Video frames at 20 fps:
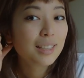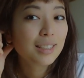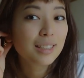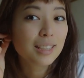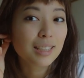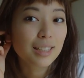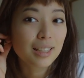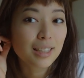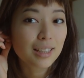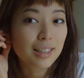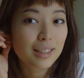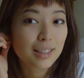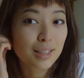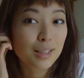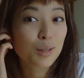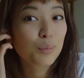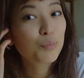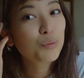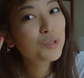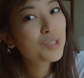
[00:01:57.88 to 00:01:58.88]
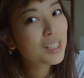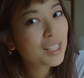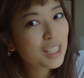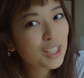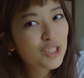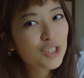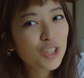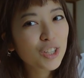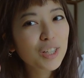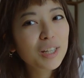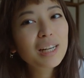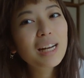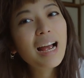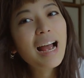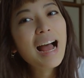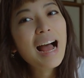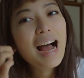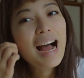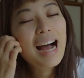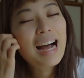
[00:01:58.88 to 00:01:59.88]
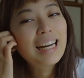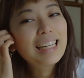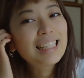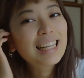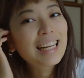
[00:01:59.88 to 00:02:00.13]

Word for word: did, did the procedure at